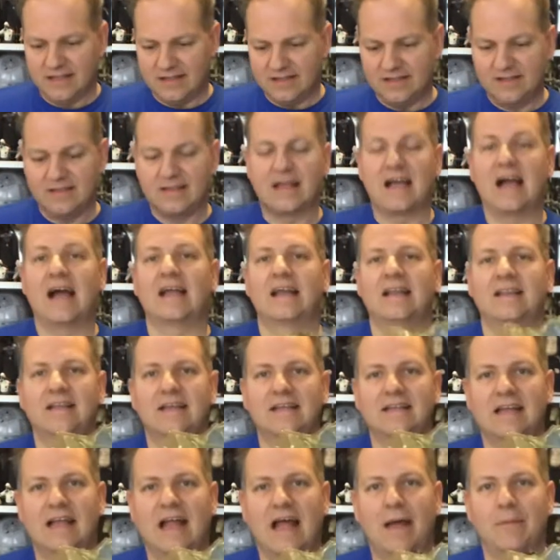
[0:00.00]
is the kind of
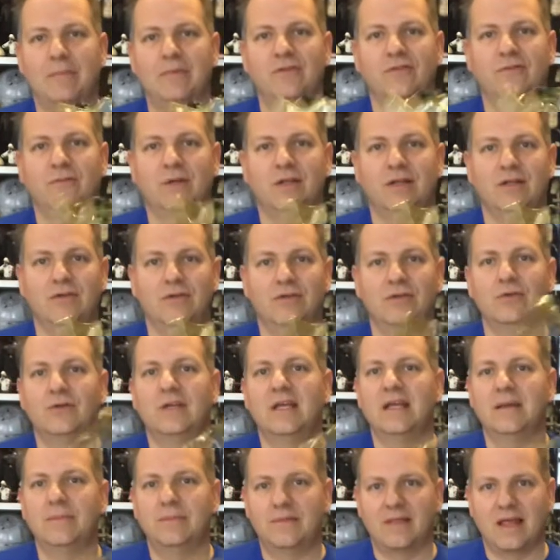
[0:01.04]
thing that happens when you do
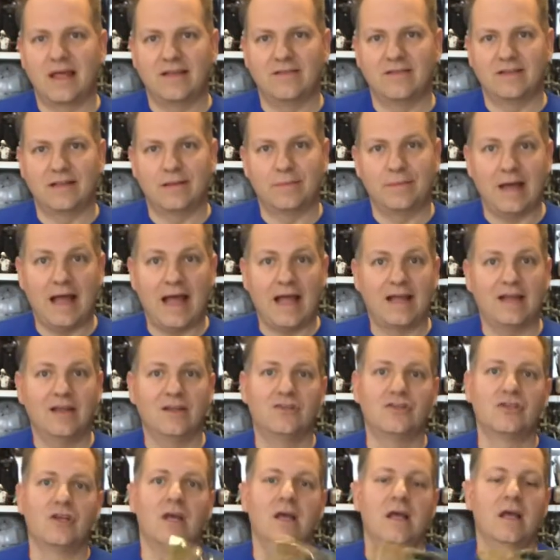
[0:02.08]
keep things in the
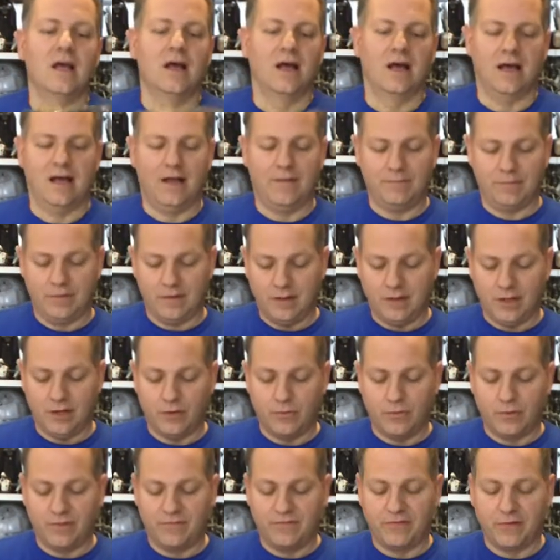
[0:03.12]
package, you know,
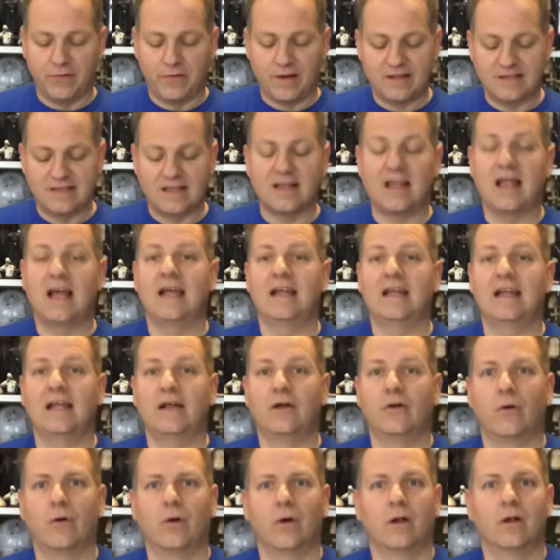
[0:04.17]
with fluorescent lighting
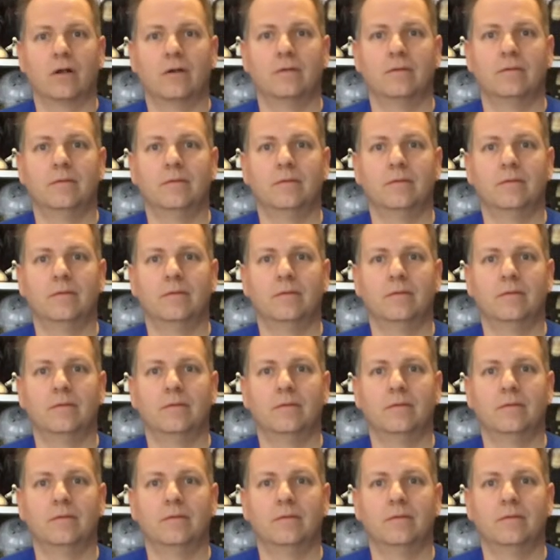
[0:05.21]
or